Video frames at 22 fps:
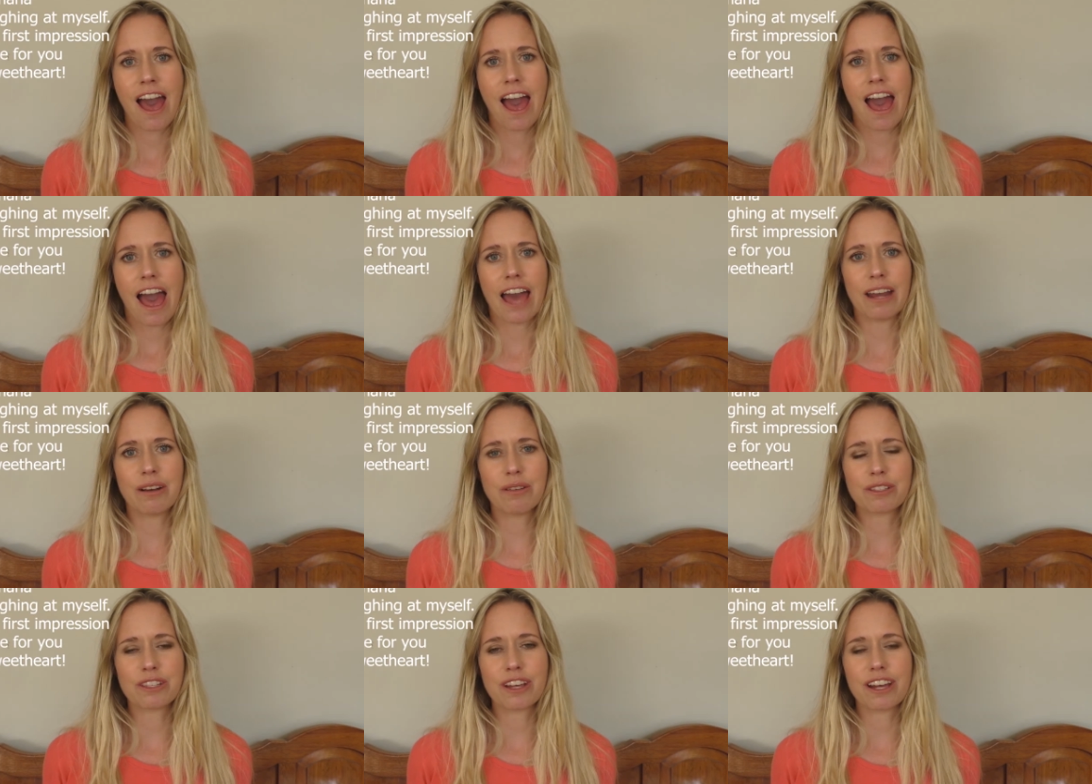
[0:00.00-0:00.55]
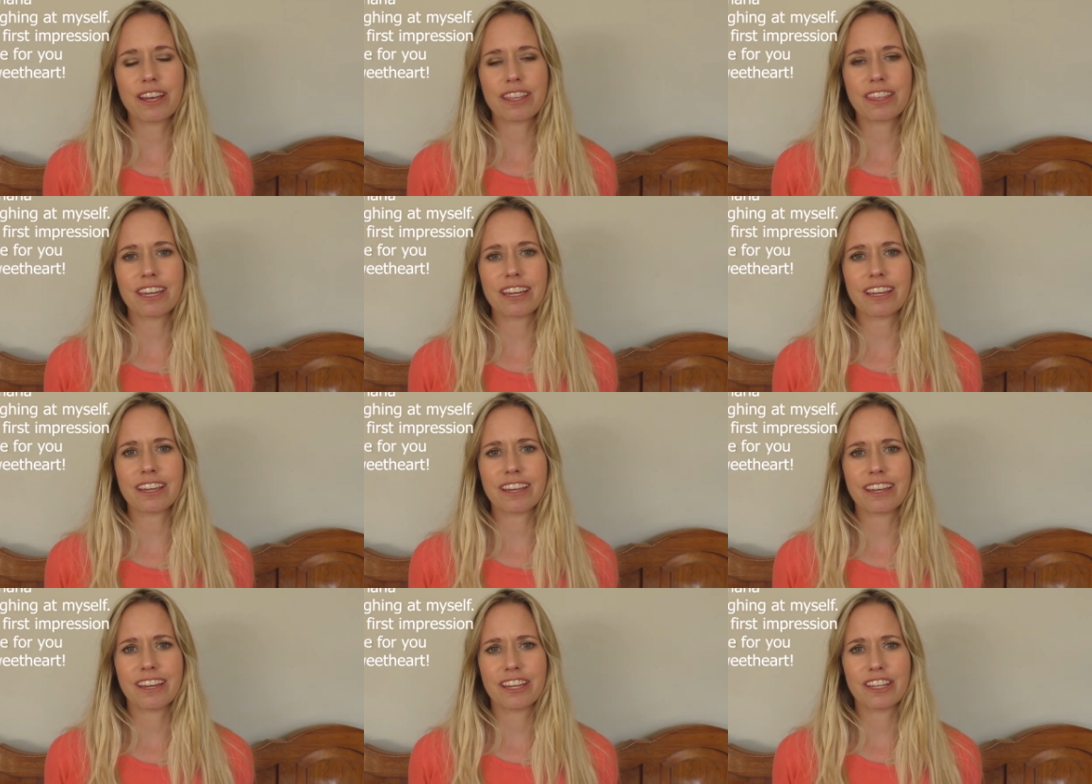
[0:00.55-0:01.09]
And also I
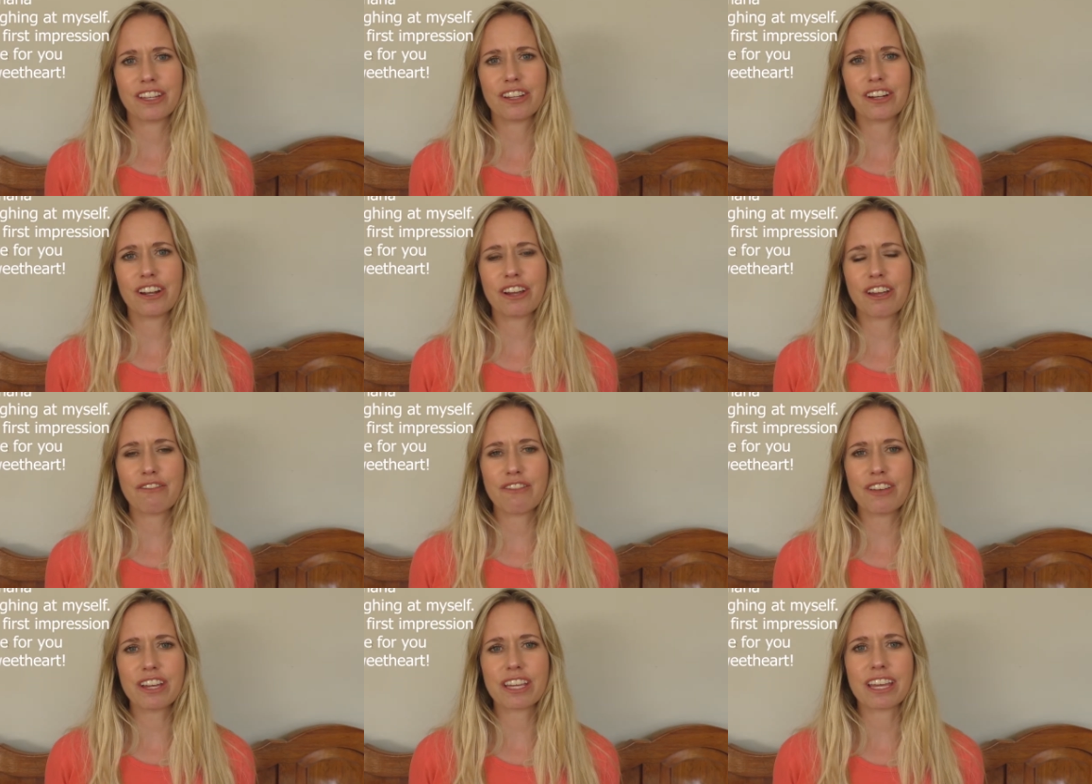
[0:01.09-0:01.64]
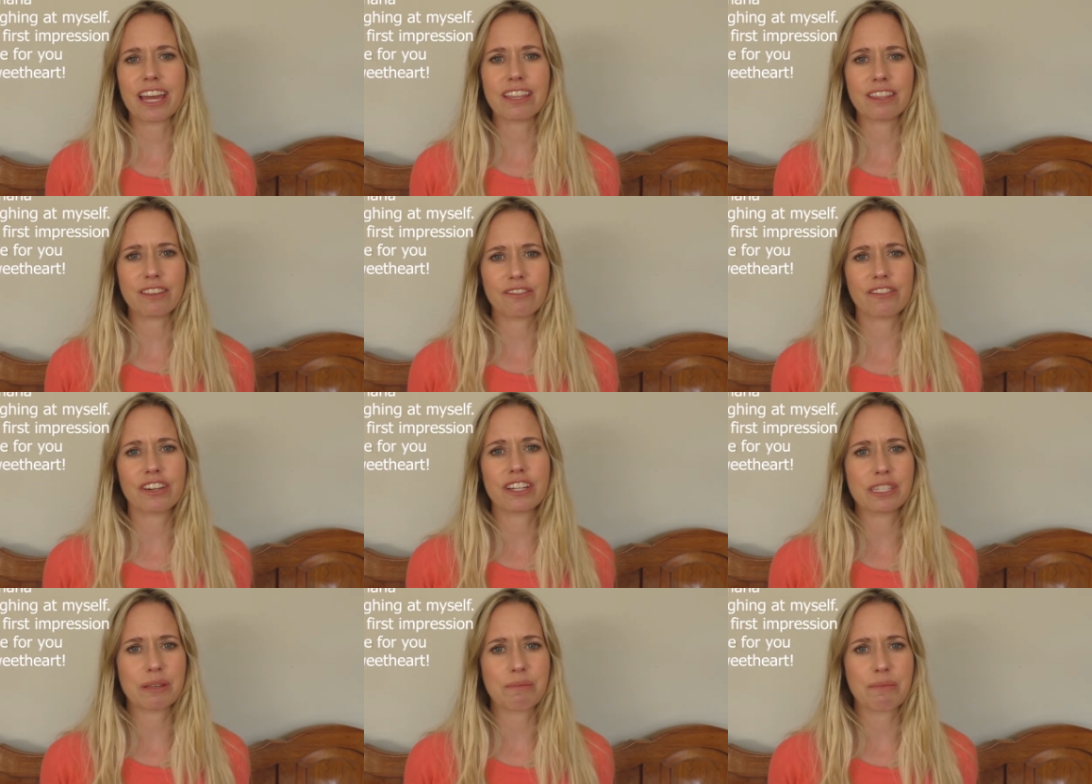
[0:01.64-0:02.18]
think, you know, if you get the
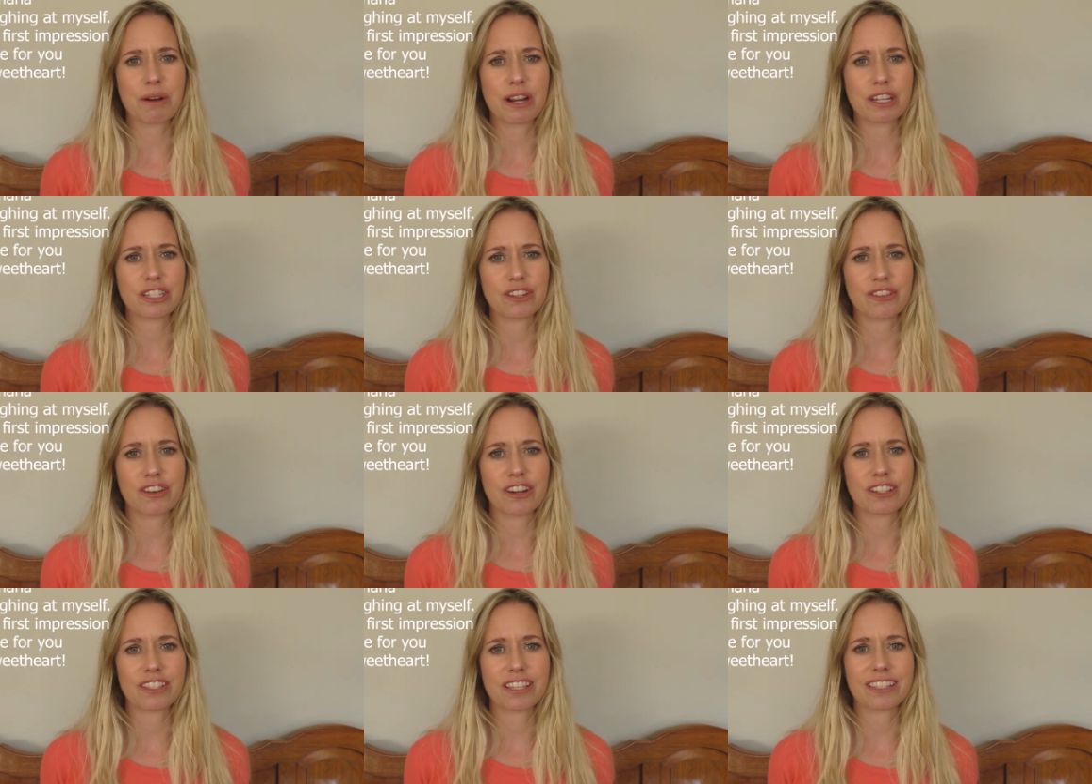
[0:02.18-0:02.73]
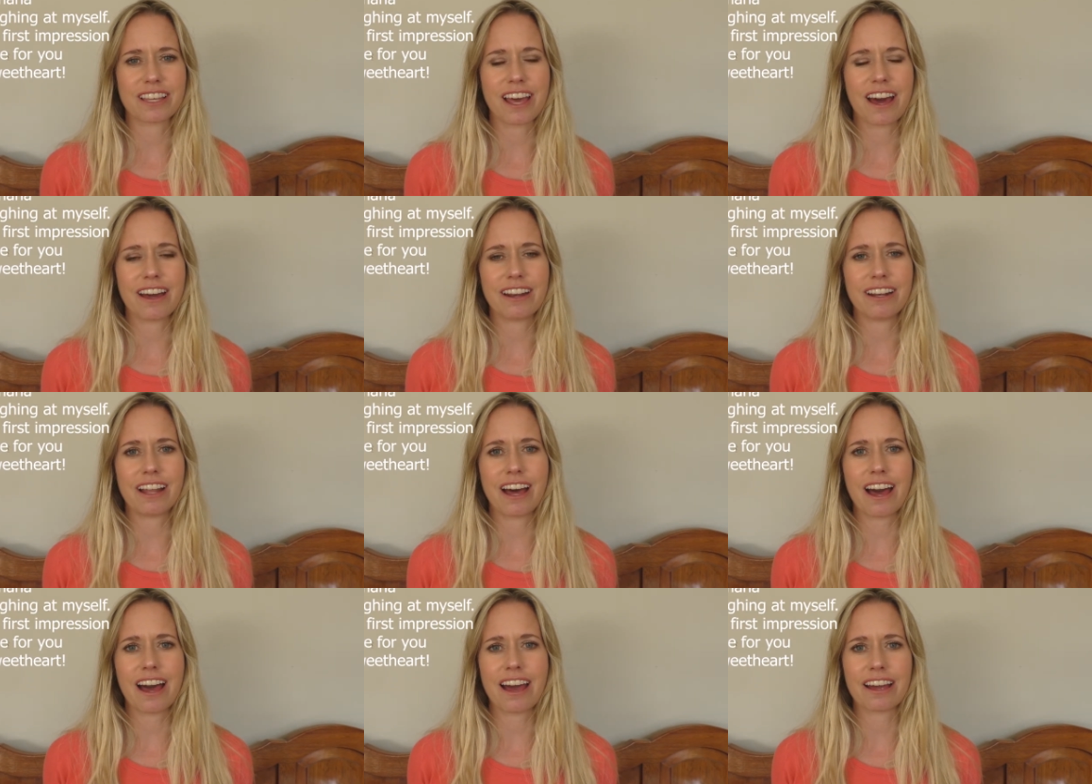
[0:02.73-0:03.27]
first impression rose, it's kind
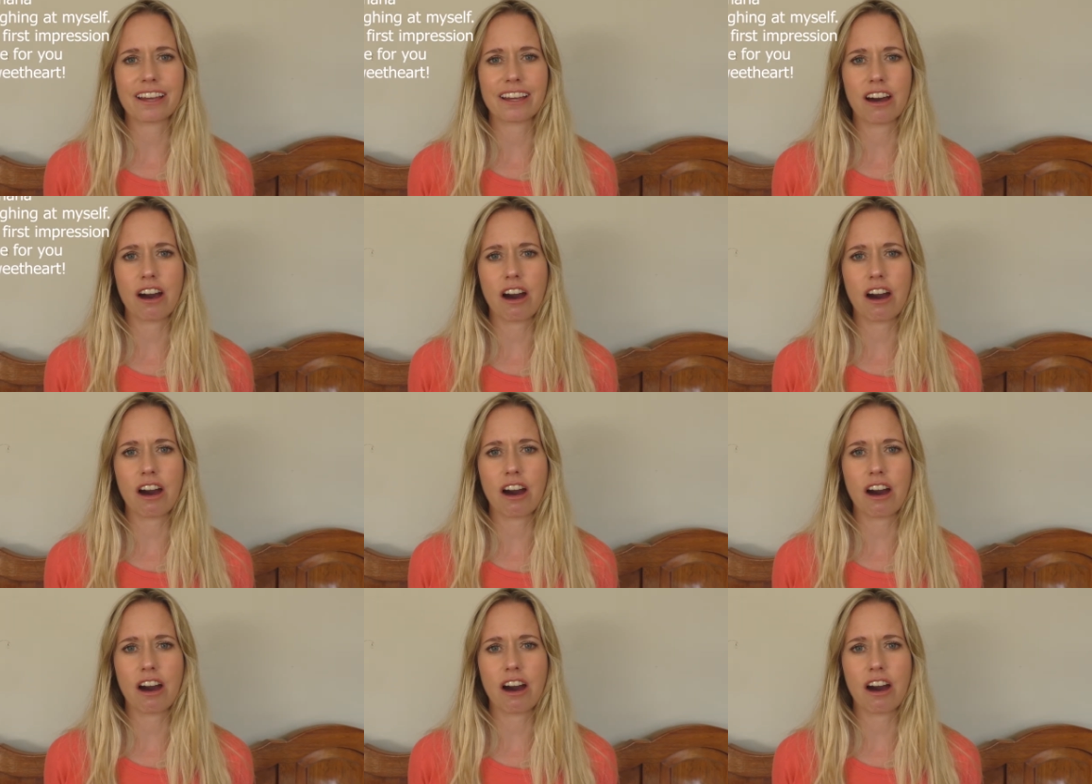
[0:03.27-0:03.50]
of like,